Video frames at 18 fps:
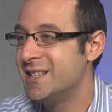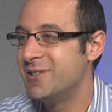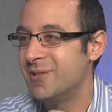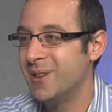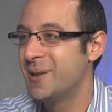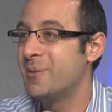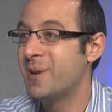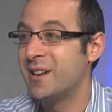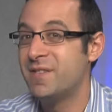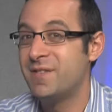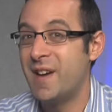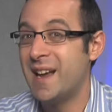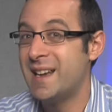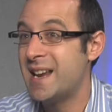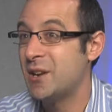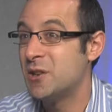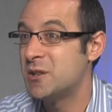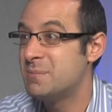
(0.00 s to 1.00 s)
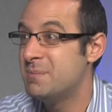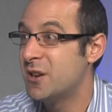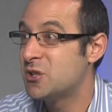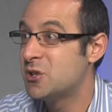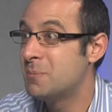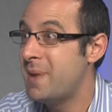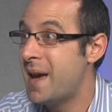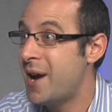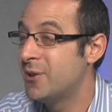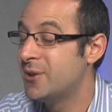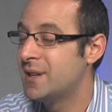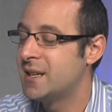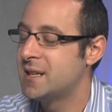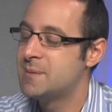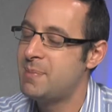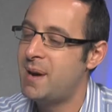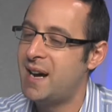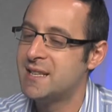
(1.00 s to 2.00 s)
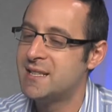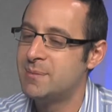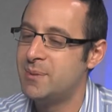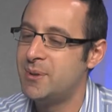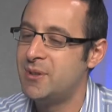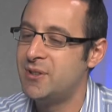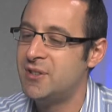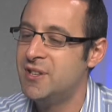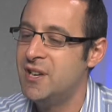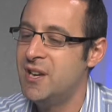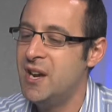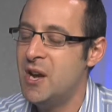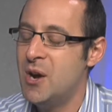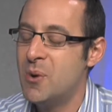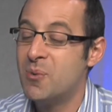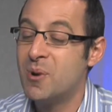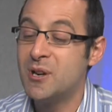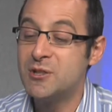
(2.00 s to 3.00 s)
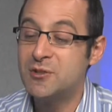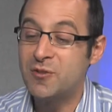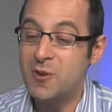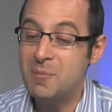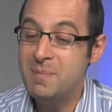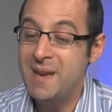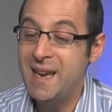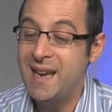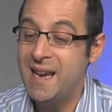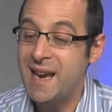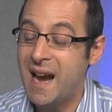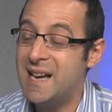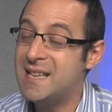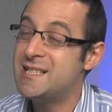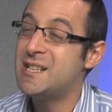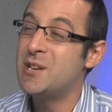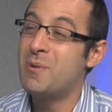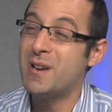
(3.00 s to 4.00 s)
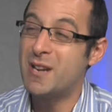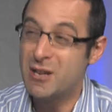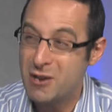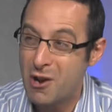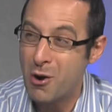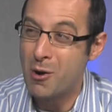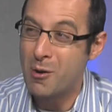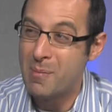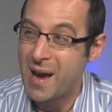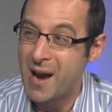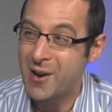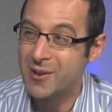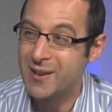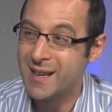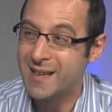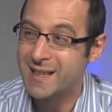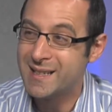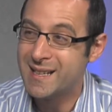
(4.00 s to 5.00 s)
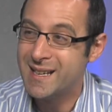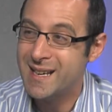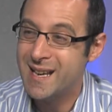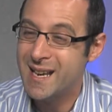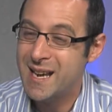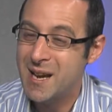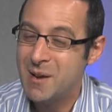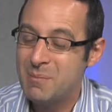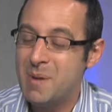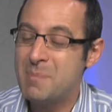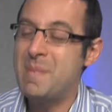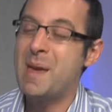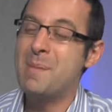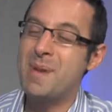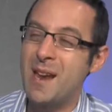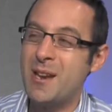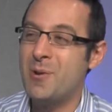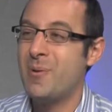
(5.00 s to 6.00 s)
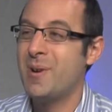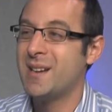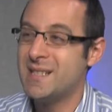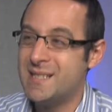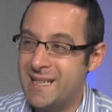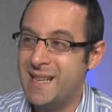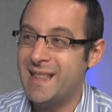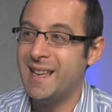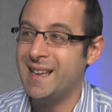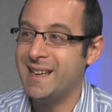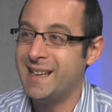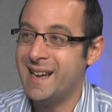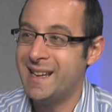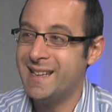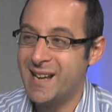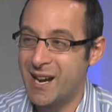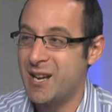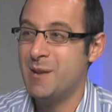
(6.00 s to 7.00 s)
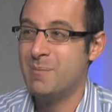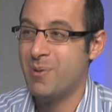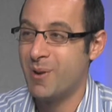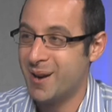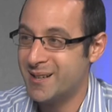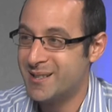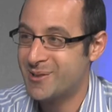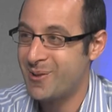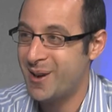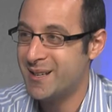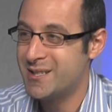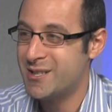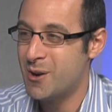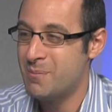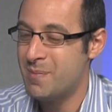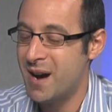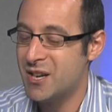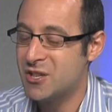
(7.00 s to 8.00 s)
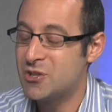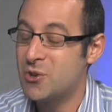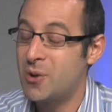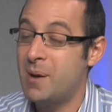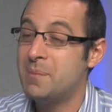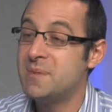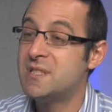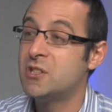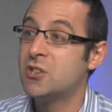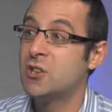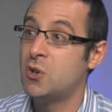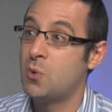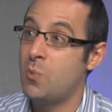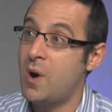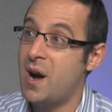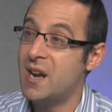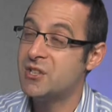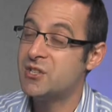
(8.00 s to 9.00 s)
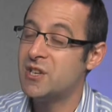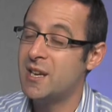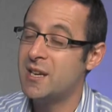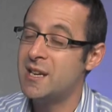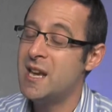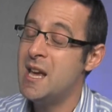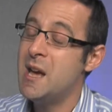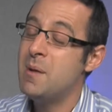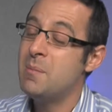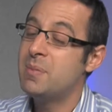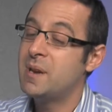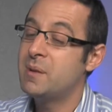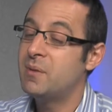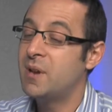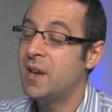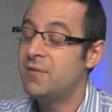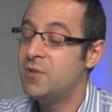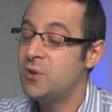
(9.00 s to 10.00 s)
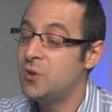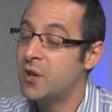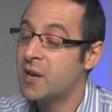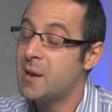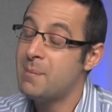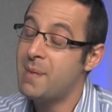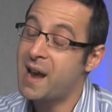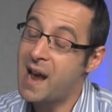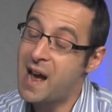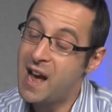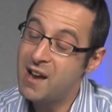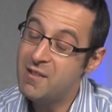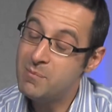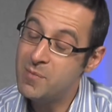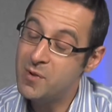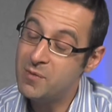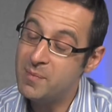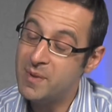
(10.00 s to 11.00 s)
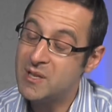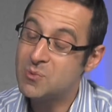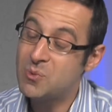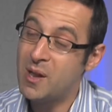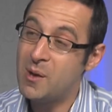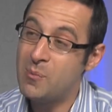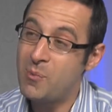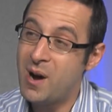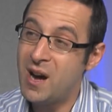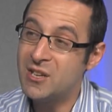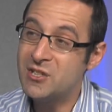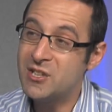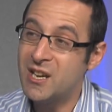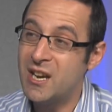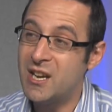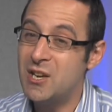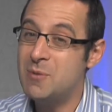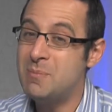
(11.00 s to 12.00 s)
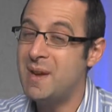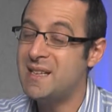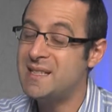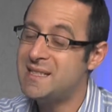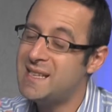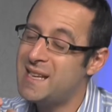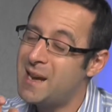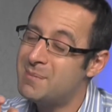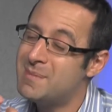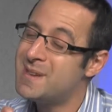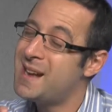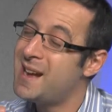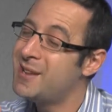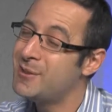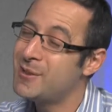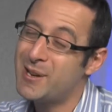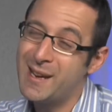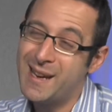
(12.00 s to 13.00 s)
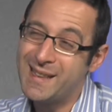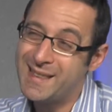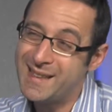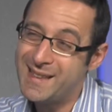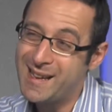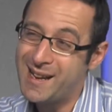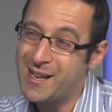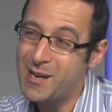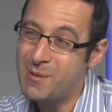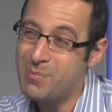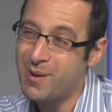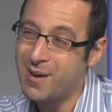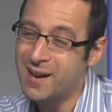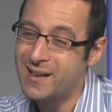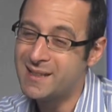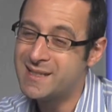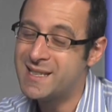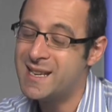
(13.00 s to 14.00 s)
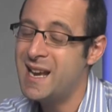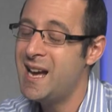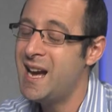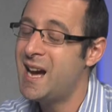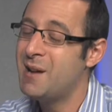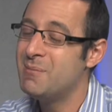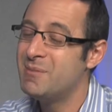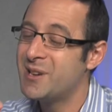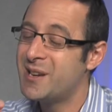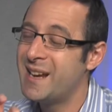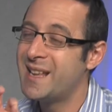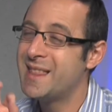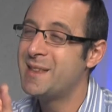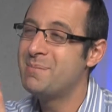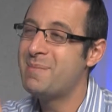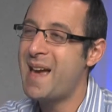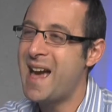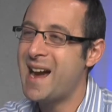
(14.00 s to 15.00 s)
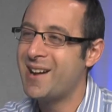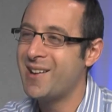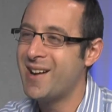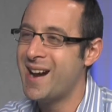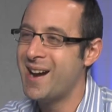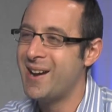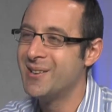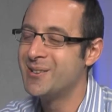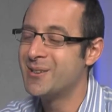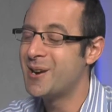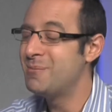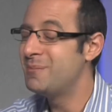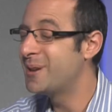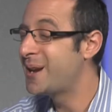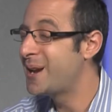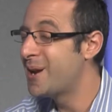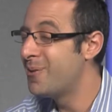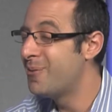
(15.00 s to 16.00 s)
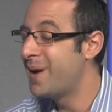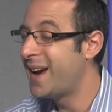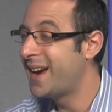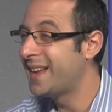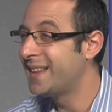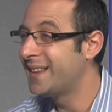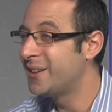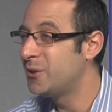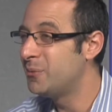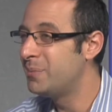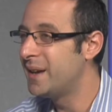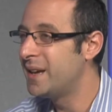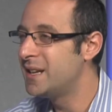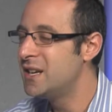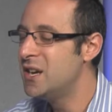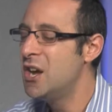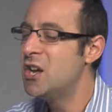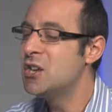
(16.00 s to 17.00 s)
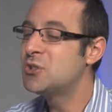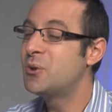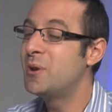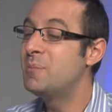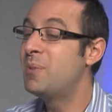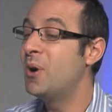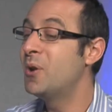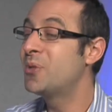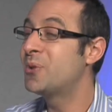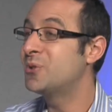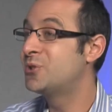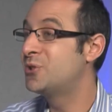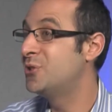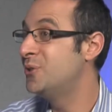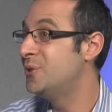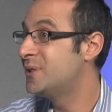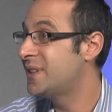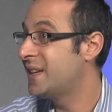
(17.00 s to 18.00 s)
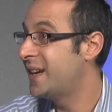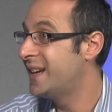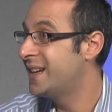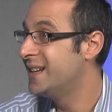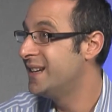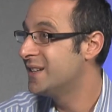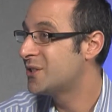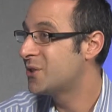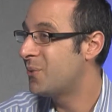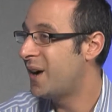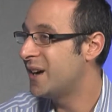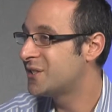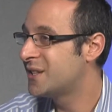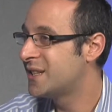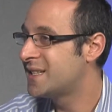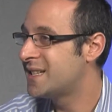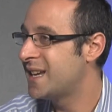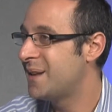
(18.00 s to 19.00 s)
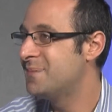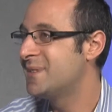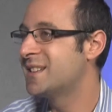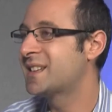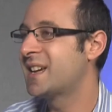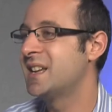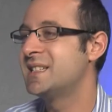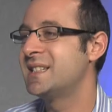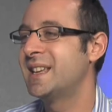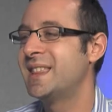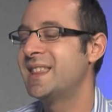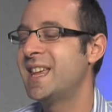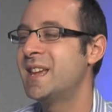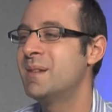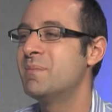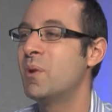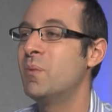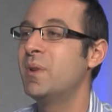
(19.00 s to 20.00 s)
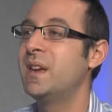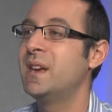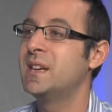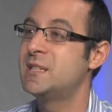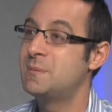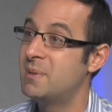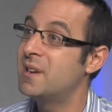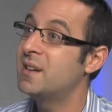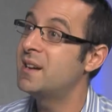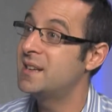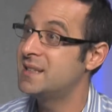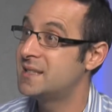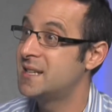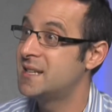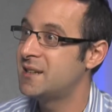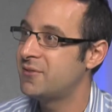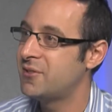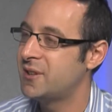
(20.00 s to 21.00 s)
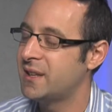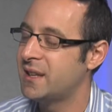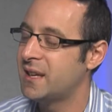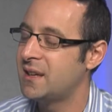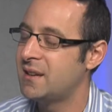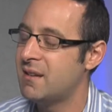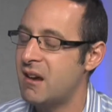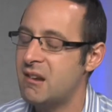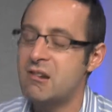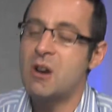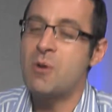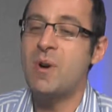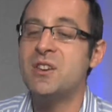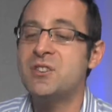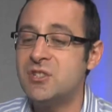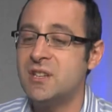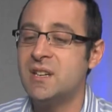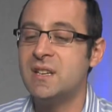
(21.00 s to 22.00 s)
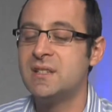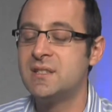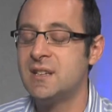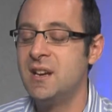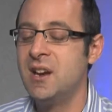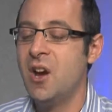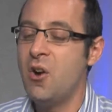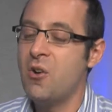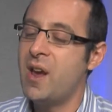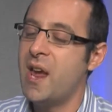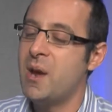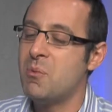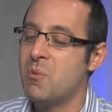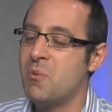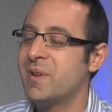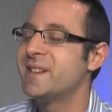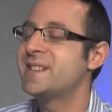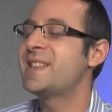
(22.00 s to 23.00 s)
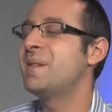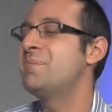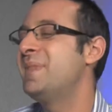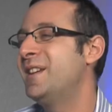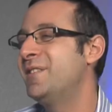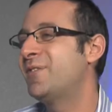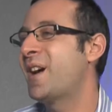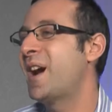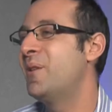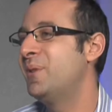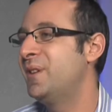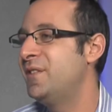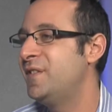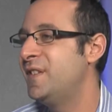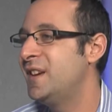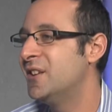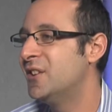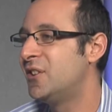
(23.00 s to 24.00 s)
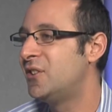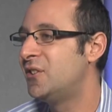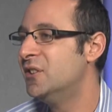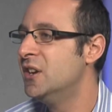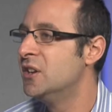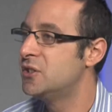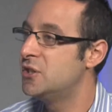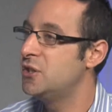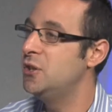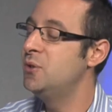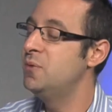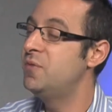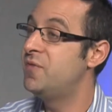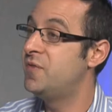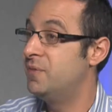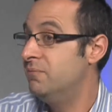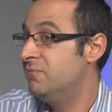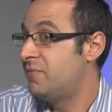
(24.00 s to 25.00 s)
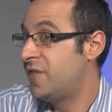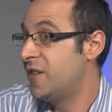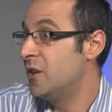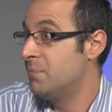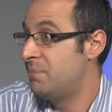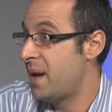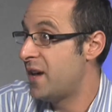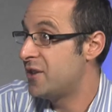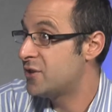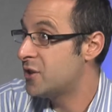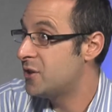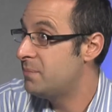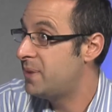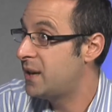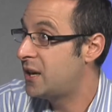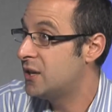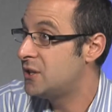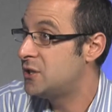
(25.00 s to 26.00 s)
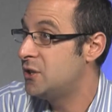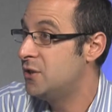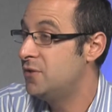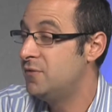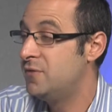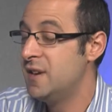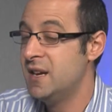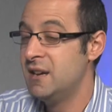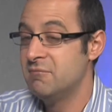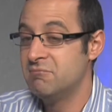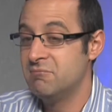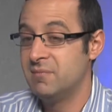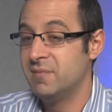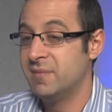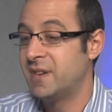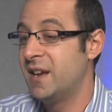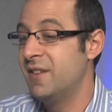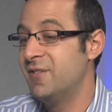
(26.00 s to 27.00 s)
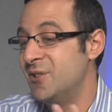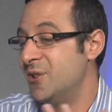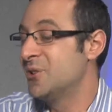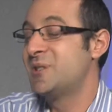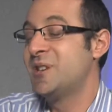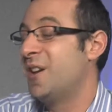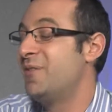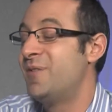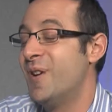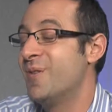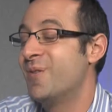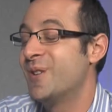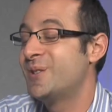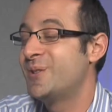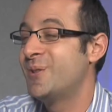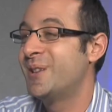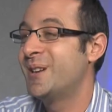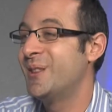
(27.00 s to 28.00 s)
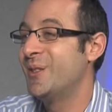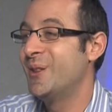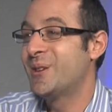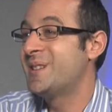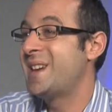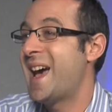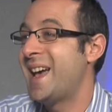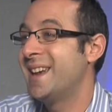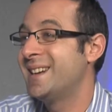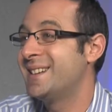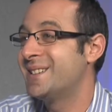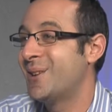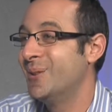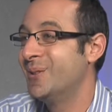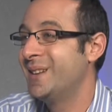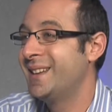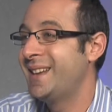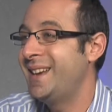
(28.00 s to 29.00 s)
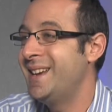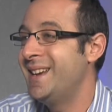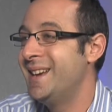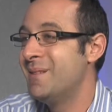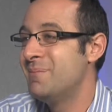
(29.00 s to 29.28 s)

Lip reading: You really want to find out as much about it as possible. Whereas for me, I still want to know about it. But maybe I don't want to see the yucky parts quite so much. So I'm still going to watch it. But if you look at my eye movements while I'm watching it, you may see I'm not looking at the yucky parts. I'm looking at the background, or I'm looking away a little bit. So we both are choosing to watch the same disgusting thing, but we experience it differently. And our question is, okay, well, what does that mean for how we feel? Do you feel better because you've given yourself over to it and looked at it totally?